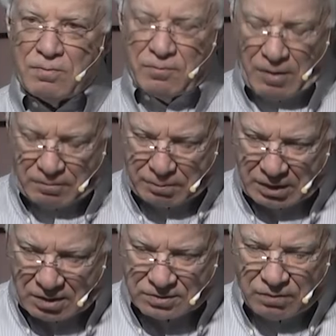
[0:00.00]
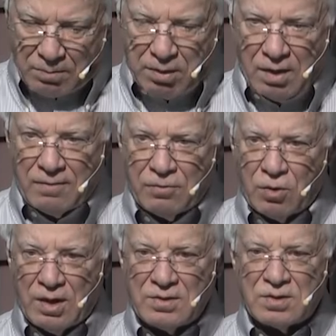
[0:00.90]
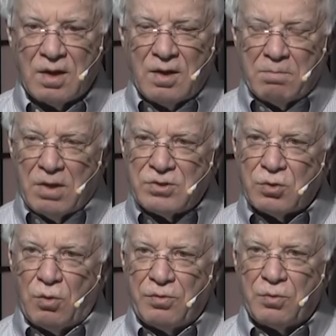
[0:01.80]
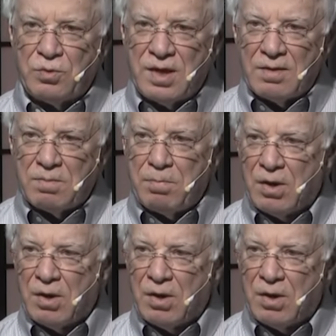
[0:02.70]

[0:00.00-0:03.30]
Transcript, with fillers: from, because of the blood of Christ must go through death,